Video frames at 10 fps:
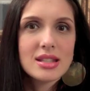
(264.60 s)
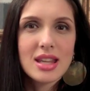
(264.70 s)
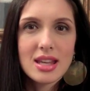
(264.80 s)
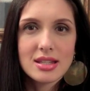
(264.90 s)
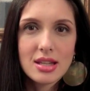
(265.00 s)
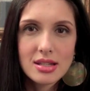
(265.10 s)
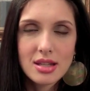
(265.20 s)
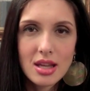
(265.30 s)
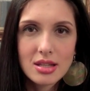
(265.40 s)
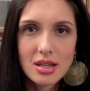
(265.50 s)
the easiest
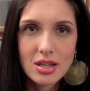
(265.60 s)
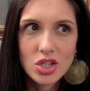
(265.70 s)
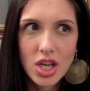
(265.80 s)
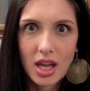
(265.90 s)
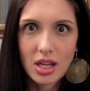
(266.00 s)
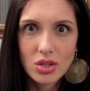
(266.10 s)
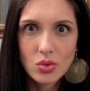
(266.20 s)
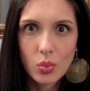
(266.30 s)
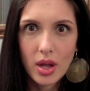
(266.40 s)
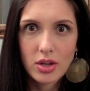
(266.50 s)
thing to change
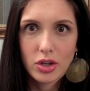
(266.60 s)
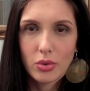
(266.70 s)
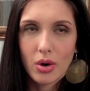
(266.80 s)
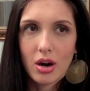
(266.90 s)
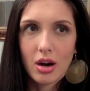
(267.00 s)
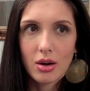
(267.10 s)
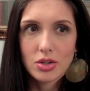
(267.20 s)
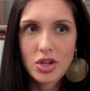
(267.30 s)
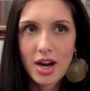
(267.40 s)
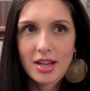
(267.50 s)
when you are
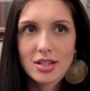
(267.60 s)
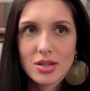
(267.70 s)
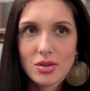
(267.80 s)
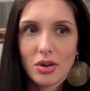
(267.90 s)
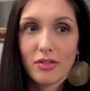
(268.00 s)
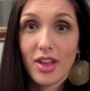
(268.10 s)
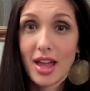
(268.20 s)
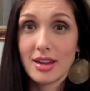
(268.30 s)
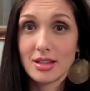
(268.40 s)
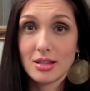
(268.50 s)
trying to sort of
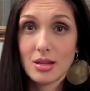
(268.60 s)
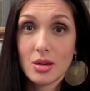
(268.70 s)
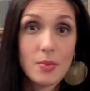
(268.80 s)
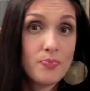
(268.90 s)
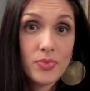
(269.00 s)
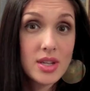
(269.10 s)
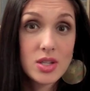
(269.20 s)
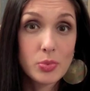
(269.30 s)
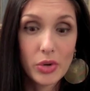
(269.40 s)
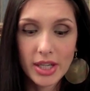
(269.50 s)
get into
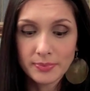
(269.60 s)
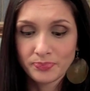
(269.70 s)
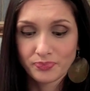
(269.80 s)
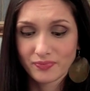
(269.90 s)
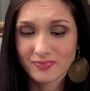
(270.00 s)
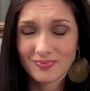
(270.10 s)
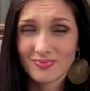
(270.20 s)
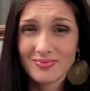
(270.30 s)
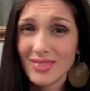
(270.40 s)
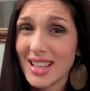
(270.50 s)
spring.
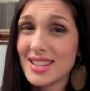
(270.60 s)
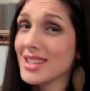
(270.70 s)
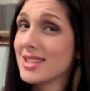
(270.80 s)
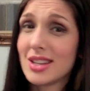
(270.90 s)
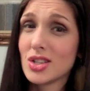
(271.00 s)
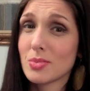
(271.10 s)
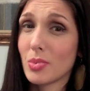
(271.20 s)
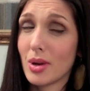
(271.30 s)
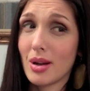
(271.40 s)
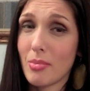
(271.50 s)
It's easy to just
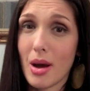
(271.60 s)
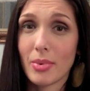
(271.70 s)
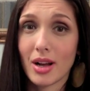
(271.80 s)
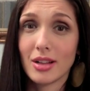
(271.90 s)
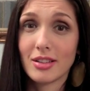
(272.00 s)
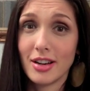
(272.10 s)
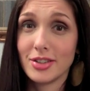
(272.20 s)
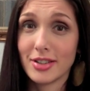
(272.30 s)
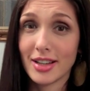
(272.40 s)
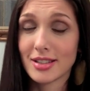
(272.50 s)
put a pop of color on
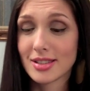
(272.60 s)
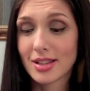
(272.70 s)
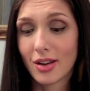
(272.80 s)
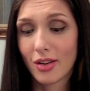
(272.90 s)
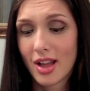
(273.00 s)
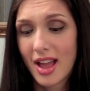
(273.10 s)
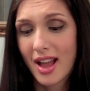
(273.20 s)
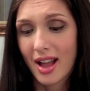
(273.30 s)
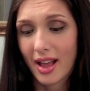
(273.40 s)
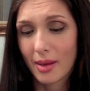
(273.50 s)
your nails. So
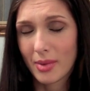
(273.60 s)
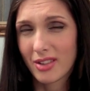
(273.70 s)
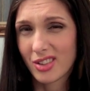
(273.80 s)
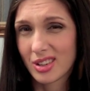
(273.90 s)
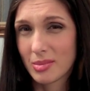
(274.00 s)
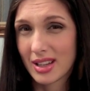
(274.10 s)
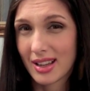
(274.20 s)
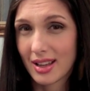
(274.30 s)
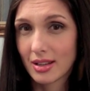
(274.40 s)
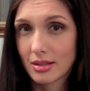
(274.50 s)
I've really been
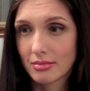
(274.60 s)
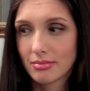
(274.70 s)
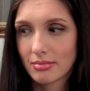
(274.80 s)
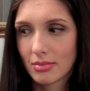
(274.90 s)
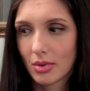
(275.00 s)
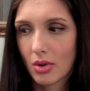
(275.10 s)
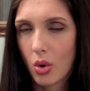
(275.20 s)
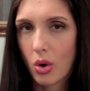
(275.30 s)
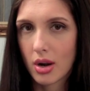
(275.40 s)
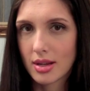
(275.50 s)
kind of
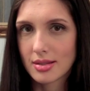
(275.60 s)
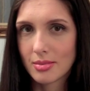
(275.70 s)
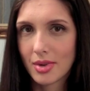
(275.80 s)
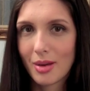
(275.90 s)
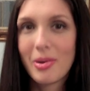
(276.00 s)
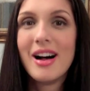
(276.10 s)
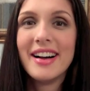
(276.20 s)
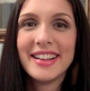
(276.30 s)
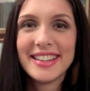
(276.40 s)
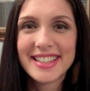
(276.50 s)
hoarding some nail
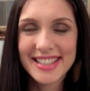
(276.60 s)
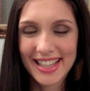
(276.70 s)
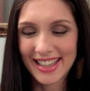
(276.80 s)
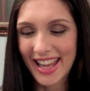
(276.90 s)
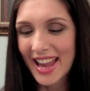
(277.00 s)
polish lately.